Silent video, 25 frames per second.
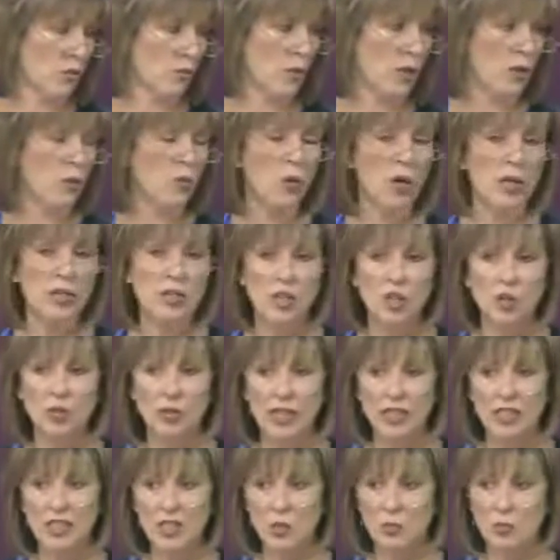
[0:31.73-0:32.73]
We want to
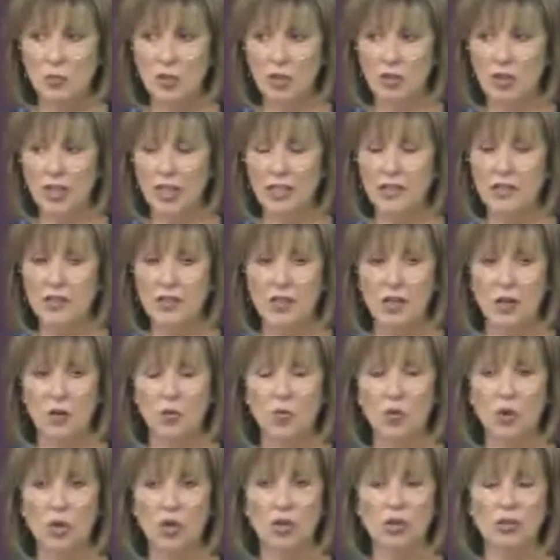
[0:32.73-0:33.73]
experience a
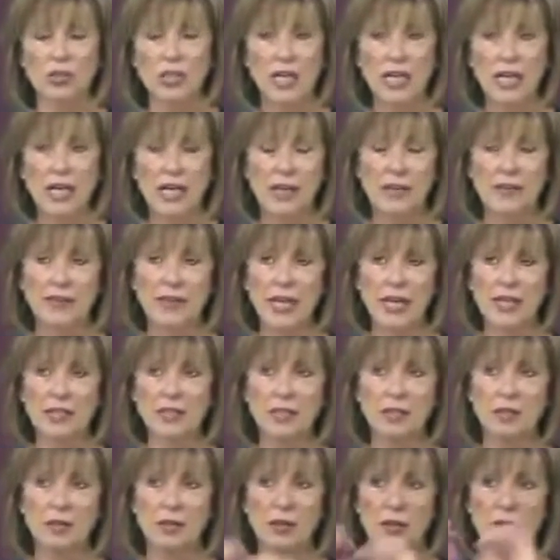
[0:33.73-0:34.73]
world that
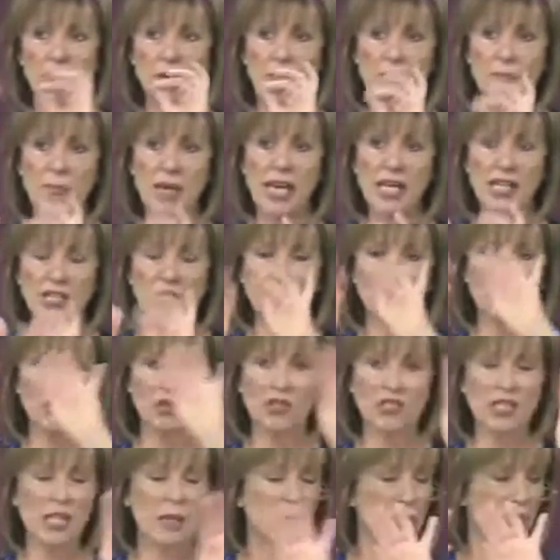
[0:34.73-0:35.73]
makes
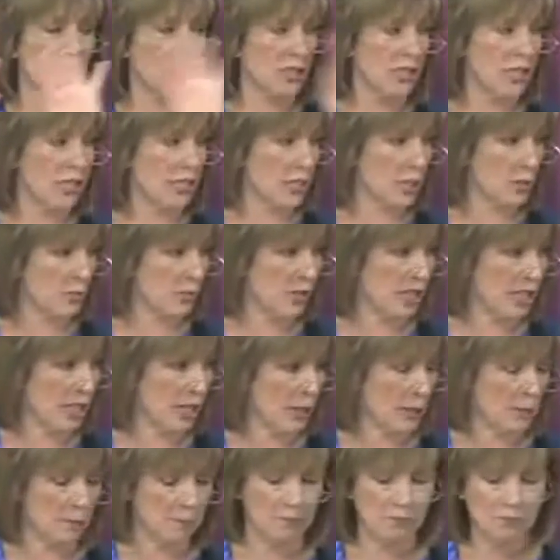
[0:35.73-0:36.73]
perception
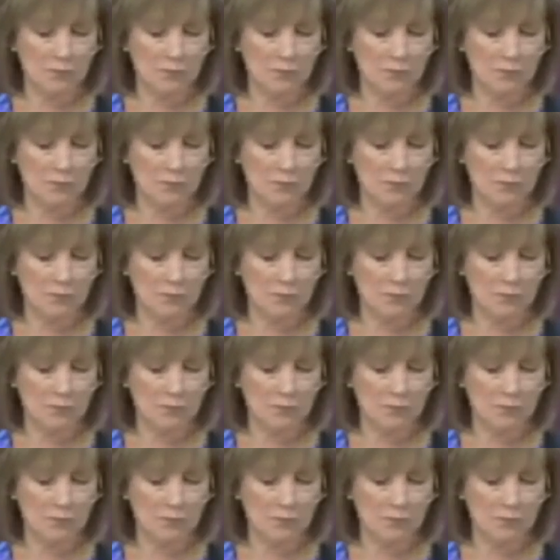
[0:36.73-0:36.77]
disappear.